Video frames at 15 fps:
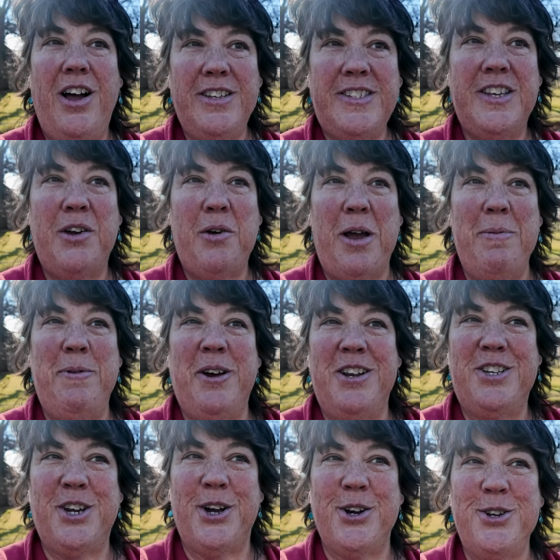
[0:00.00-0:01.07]
Also, I'm
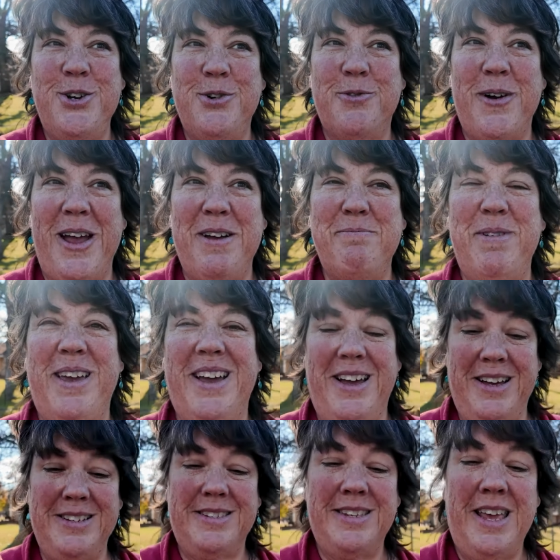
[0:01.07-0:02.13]
going to turn you around
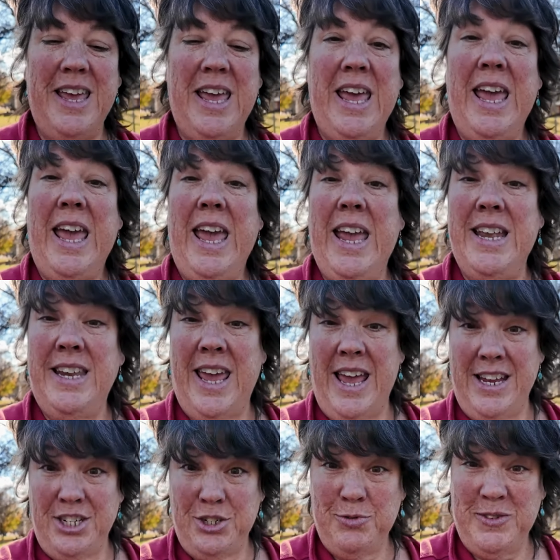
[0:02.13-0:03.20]
because in
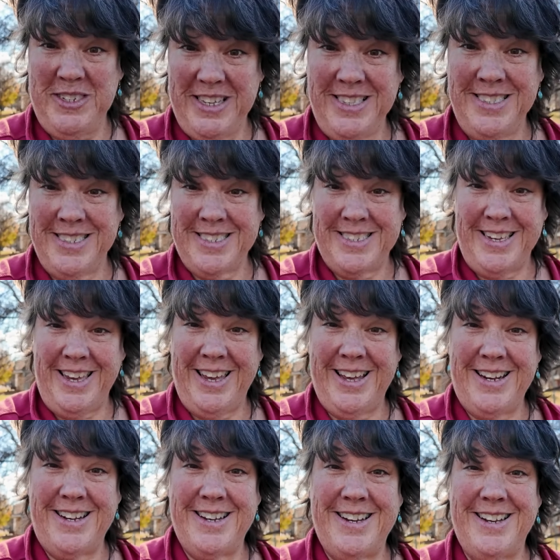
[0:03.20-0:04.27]
case you didn't see it,